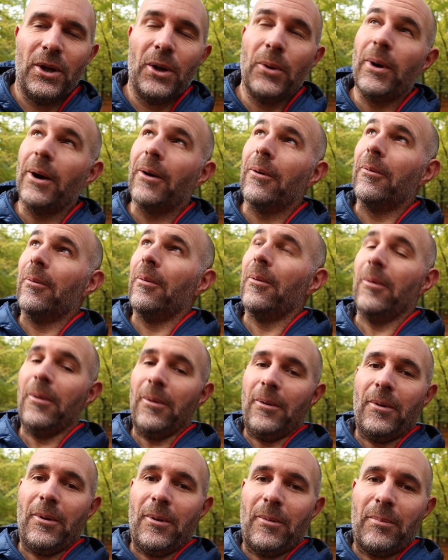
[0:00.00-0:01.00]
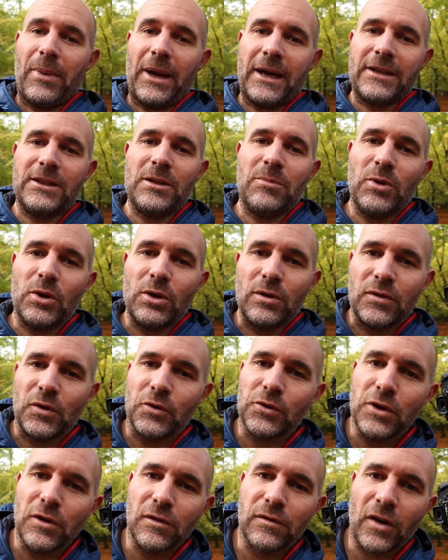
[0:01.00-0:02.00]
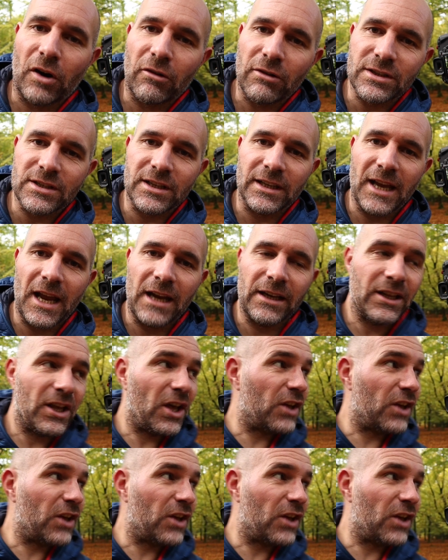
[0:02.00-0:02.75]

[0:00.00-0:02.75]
Well, back in the beautiful New Forest again,